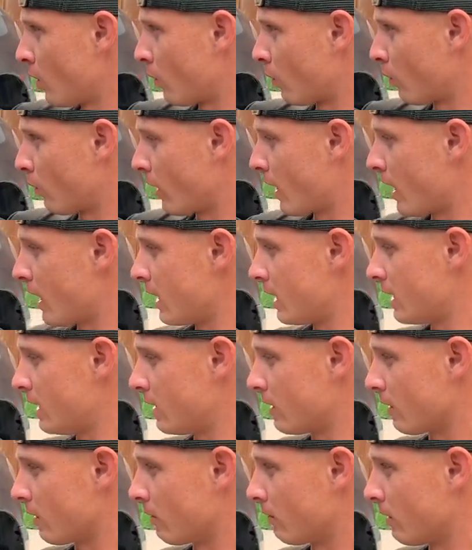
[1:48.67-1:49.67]
right
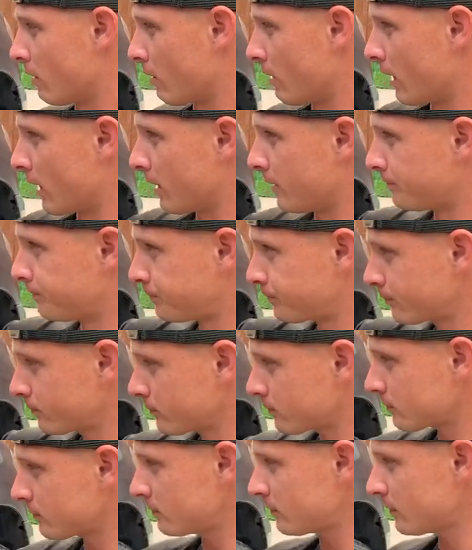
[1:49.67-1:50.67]
here, okay?
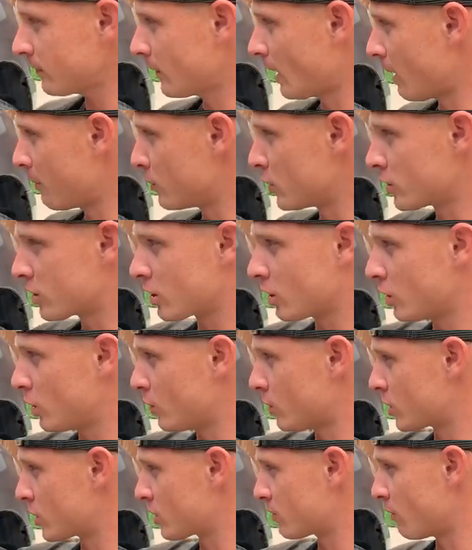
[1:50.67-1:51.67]
I'm just gonna do a
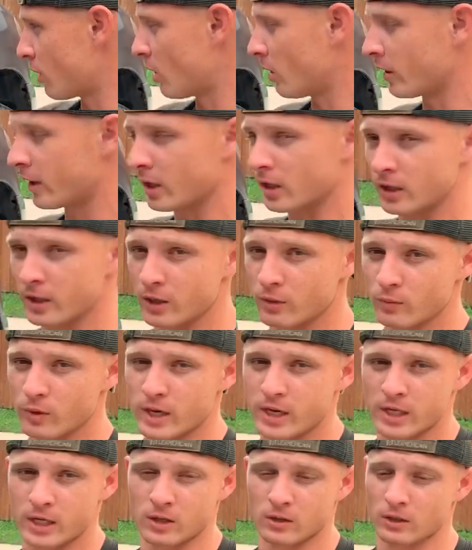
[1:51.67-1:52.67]
small area
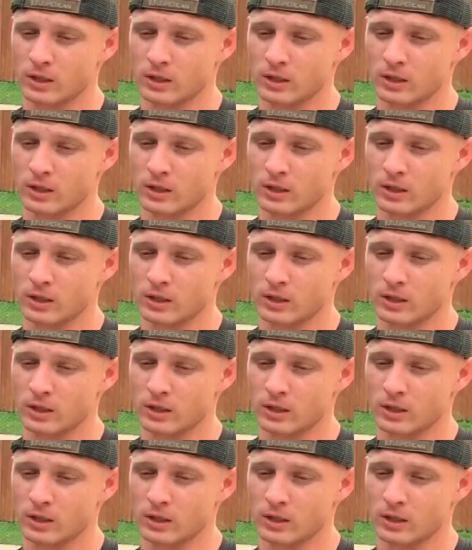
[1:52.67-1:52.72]
right here,